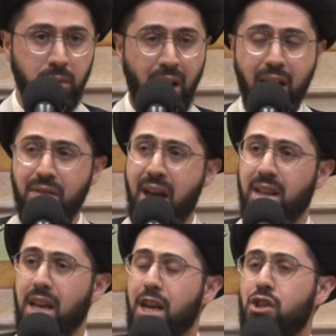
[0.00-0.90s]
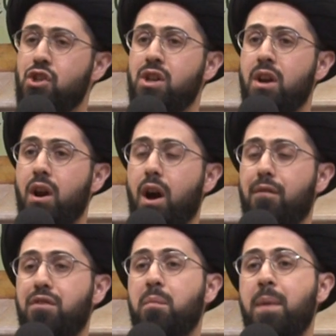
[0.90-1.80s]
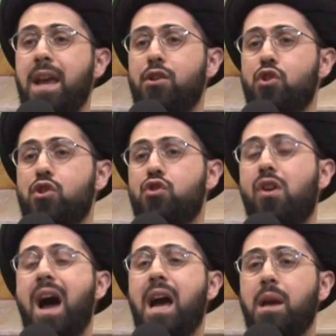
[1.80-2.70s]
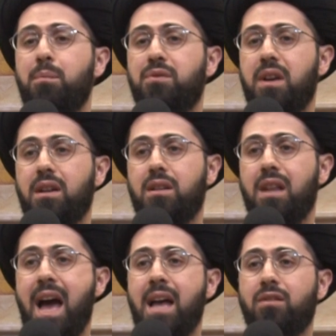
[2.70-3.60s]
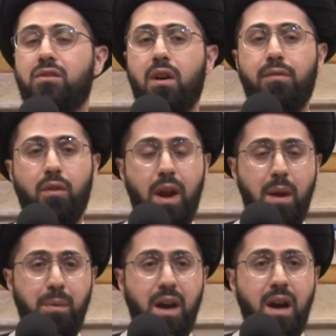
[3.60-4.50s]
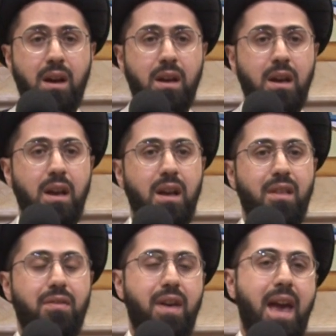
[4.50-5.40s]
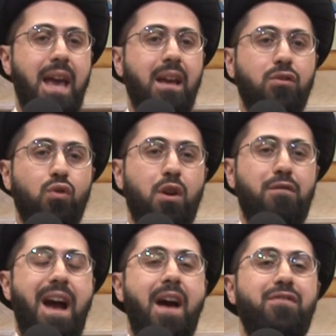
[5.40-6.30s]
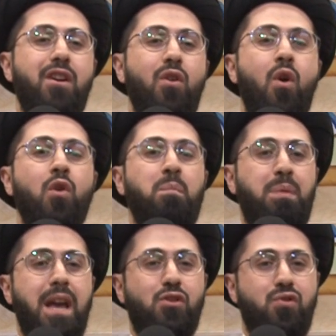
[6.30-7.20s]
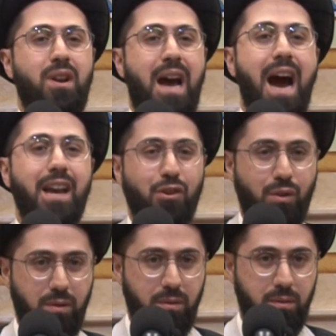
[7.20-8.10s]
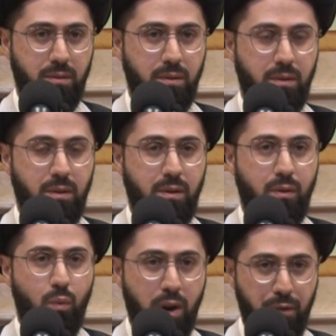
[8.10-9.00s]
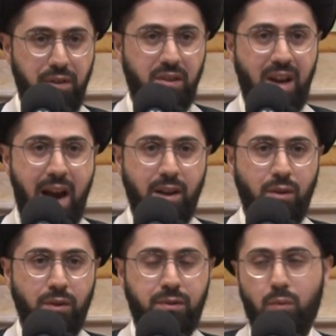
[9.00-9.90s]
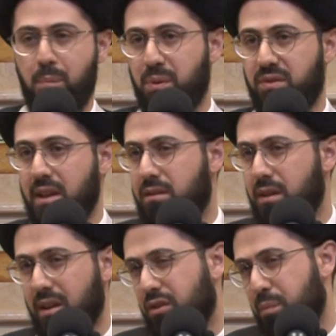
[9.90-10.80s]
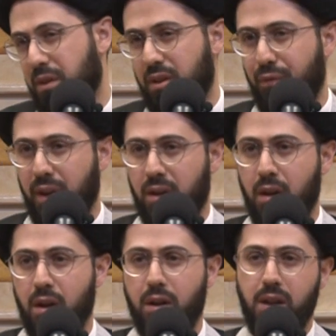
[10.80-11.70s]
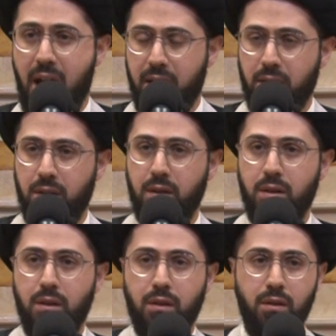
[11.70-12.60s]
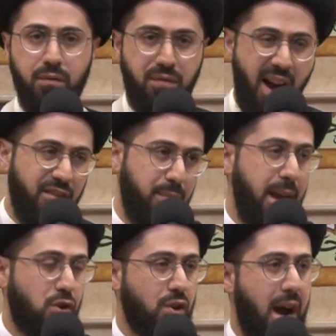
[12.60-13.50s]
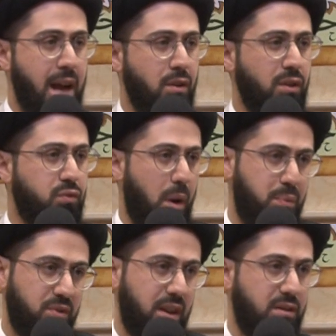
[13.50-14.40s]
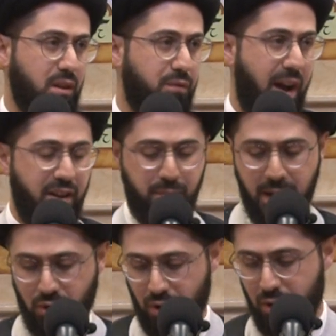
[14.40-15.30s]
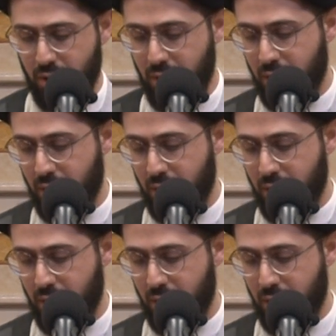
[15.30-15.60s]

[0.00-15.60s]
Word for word: and that each of the major tribes and clans of Arabia, they sort of had their own patron idol. One of these idols represented a specific clan. Five major idols represented five major